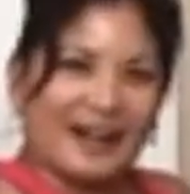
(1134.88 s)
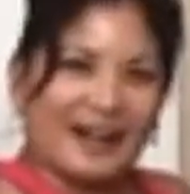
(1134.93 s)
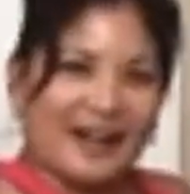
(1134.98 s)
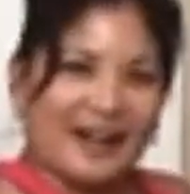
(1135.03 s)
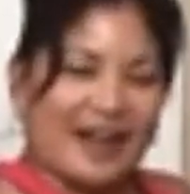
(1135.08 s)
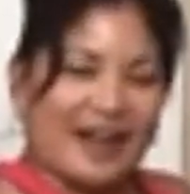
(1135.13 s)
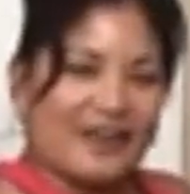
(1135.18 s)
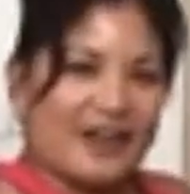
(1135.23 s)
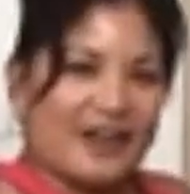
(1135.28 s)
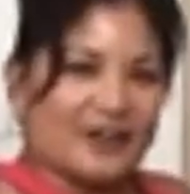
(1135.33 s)

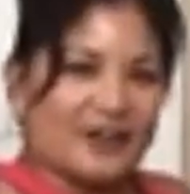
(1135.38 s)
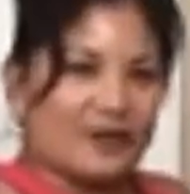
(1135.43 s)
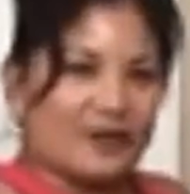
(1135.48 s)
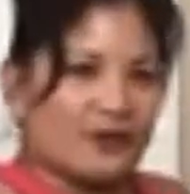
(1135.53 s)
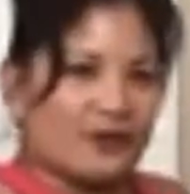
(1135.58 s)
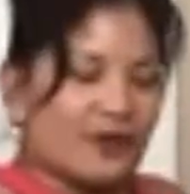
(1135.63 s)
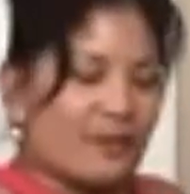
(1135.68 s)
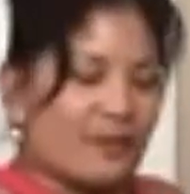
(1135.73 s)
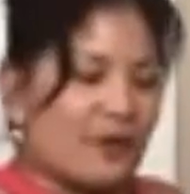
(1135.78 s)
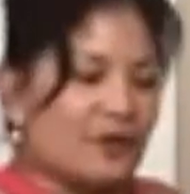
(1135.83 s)
And then go to
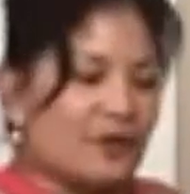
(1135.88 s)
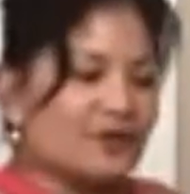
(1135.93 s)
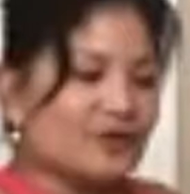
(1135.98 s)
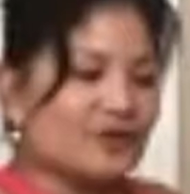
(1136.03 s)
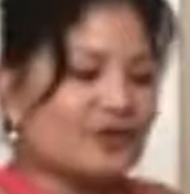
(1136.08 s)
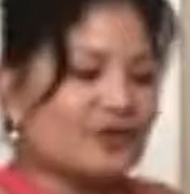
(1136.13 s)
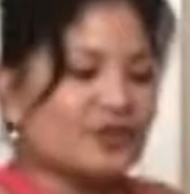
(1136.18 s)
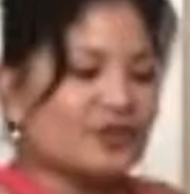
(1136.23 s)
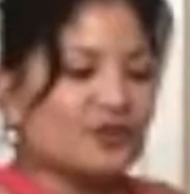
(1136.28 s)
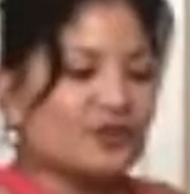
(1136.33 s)
the
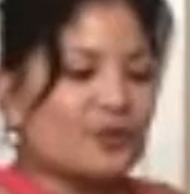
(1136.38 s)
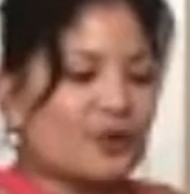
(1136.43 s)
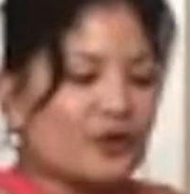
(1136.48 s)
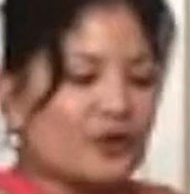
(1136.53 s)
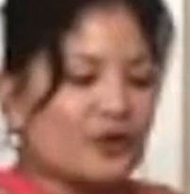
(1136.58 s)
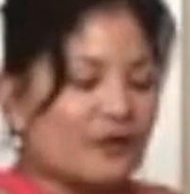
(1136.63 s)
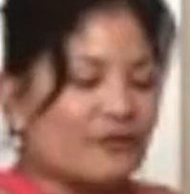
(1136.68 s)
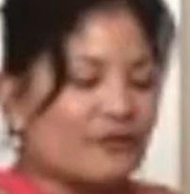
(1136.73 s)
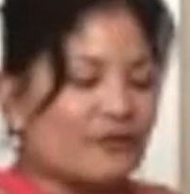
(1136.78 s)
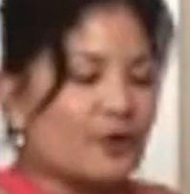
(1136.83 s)
most
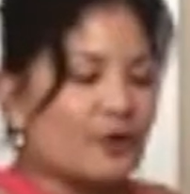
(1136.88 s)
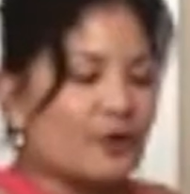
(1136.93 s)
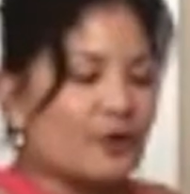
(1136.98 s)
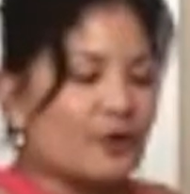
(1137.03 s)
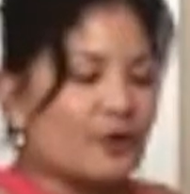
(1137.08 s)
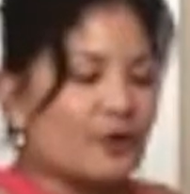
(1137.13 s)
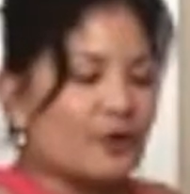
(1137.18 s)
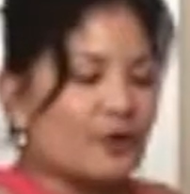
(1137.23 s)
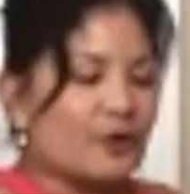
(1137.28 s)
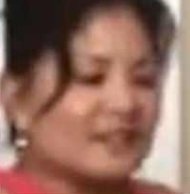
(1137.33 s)
sore of those
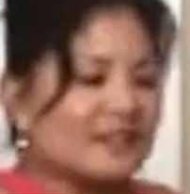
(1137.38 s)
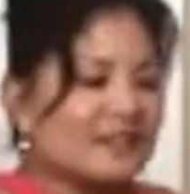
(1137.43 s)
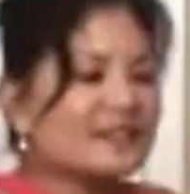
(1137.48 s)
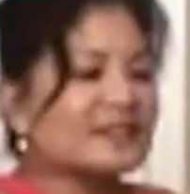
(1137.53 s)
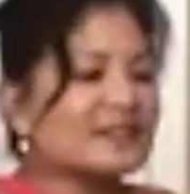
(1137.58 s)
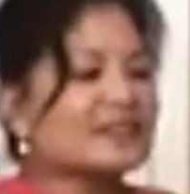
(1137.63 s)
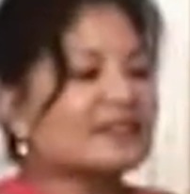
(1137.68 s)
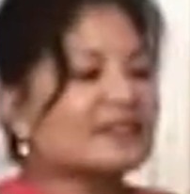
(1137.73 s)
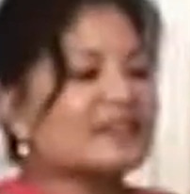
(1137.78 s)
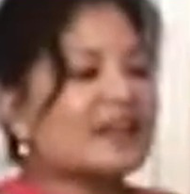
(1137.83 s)

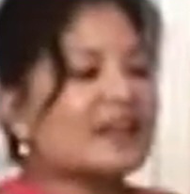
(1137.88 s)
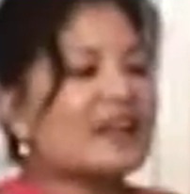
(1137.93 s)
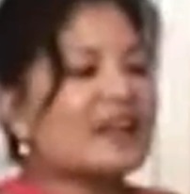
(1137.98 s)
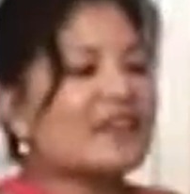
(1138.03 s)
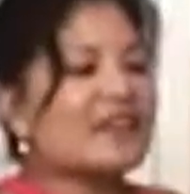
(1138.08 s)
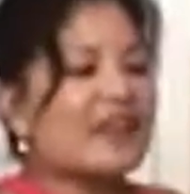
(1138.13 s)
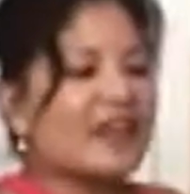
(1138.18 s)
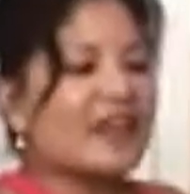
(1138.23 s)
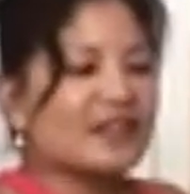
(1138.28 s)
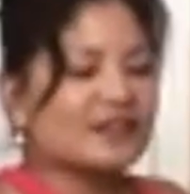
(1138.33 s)
spots
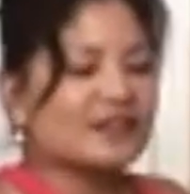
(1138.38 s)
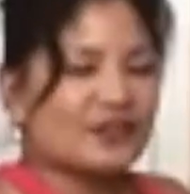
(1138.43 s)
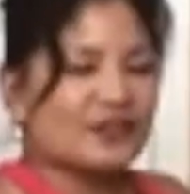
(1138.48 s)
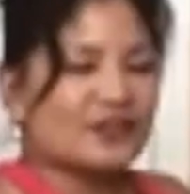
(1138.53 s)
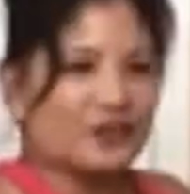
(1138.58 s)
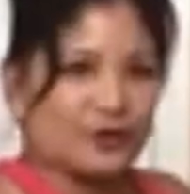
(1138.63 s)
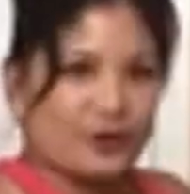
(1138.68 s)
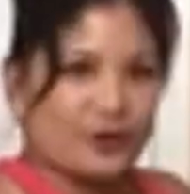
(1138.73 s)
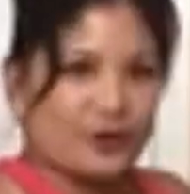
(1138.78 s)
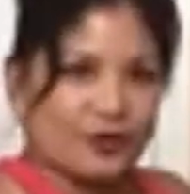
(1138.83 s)
and then
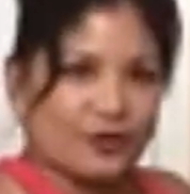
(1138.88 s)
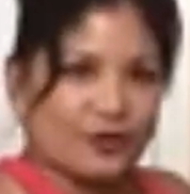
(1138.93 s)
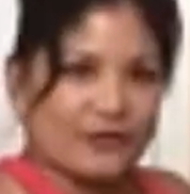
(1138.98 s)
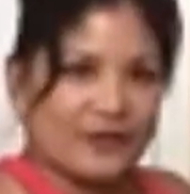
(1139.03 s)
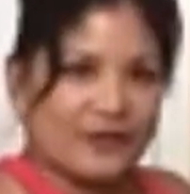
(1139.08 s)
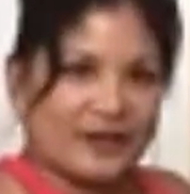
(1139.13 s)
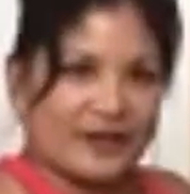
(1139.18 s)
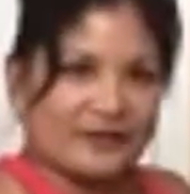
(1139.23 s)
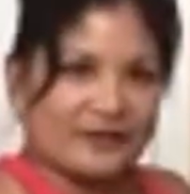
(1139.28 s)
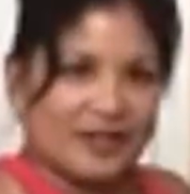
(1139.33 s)
circle
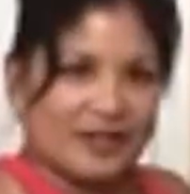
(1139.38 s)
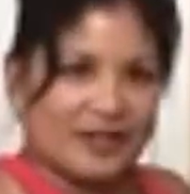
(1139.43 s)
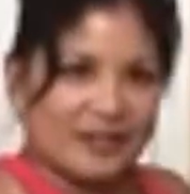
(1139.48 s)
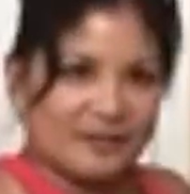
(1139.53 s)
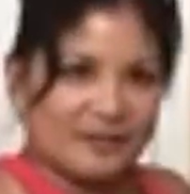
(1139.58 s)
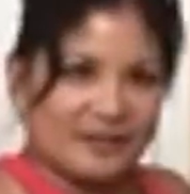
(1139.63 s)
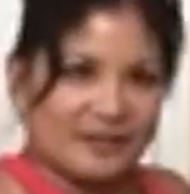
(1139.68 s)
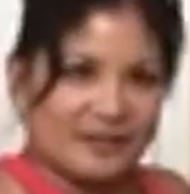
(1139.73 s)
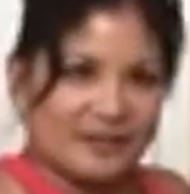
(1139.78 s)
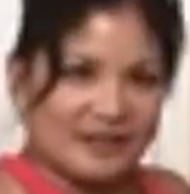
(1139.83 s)
5
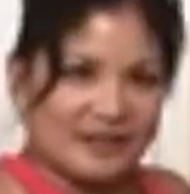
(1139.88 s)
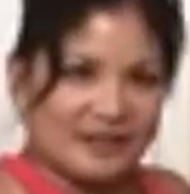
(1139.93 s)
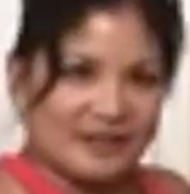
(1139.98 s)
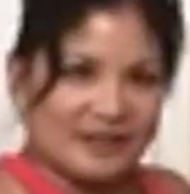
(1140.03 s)
times.